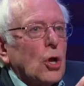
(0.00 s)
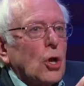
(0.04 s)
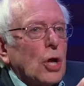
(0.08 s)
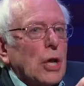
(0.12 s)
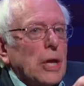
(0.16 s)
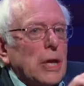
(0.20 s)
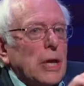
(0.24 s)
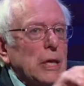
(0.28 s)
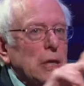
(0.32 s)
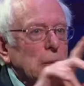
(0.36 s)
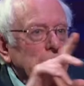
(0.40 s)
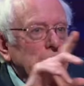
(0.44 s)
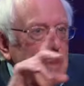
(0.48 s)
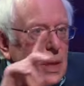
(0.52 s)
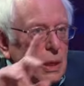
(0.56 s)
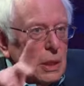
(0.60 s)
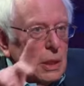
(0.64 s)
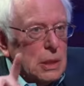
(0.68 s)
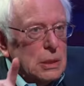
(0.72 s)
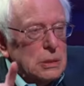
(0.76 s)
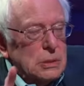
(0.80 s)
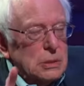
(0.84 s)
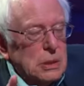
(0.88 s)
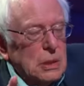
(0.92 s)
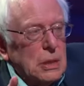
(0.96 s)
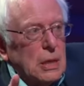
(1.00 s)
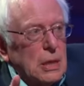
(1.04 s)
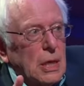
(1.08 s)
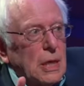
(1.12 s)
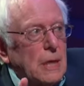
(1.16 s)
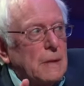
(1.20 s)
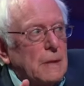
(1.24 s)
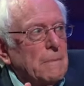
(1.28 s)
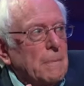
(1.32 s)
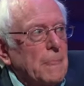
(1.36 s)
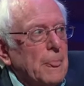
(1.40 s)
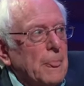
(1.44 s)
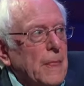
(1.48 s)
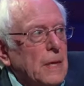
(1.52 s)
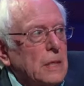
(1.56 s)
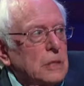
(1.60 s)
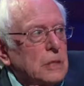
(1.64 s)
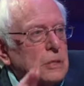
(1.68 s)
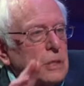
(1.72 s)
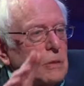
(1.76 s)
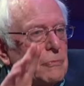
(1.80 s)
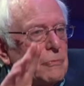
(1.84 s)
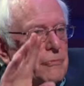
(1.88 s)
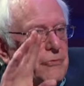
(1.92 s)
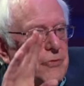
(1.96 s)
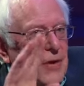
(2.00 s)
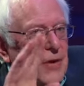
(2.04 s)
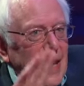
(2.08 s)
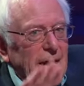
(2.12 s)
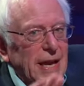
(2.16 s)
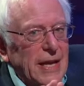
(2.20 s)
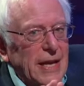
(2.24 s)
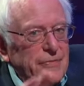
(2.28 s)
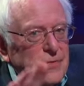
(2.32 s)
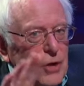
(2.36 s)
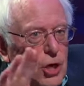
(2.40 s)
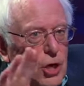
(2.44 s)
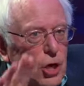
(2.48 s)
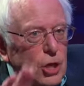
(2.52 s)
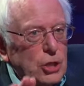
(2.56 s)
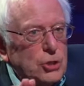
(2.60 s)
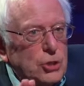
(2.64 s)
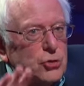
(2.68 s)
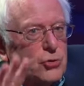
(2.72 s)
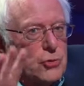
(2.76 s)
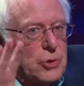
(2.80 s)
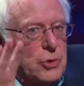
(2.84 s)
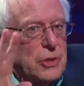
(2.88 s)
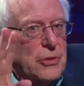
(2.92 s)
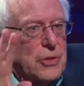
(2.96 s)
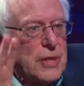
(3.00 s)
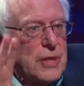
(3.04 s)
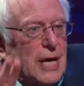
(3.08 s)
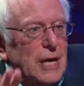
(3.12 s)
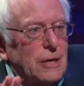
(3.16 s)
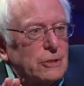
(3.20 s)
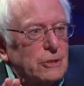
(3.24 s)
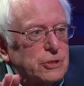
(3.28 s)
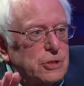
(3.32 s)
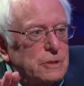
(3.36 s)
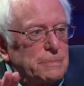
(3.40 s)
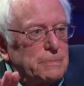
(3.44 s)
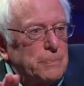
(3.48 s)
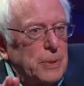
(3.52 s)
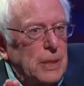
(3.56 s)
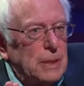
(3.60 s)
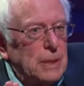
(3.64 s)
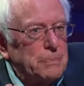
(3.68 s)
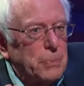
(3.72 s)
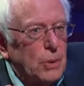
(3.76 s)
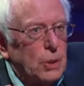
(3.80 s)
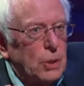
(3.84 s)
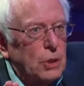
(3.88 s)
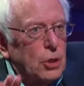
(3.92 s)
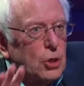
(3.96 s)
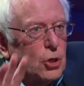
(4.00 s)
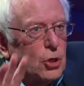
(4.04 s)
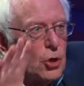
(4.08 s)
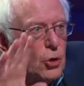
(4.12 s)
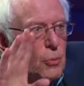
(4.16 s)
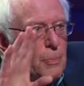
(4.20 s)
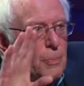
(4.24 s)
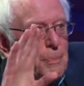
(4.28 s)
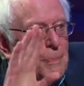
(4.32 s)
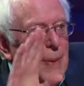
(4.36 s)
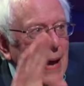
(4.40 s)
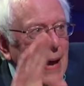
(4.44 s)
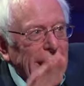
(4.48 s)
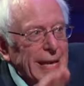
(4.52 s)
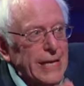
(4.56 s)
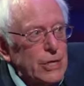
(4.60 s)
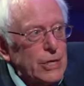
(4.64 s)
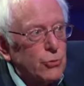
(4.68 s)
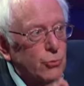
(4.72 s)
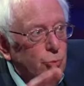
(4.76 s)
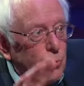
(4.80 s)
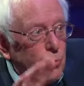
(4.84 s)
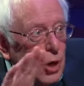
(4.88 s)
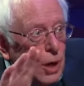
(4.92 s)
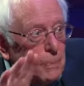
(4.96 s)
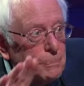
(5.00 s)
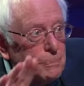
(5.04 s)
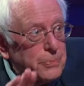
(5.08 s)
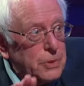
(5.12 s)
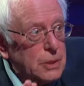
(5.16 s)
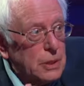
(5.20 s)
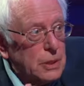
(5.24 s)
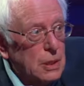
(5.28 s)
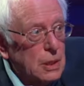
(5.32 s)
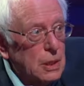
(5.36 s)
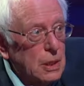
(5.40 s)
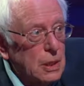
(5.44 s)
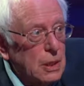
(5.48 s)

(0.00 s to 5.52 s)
In America today, some 500,000 people go bankrupt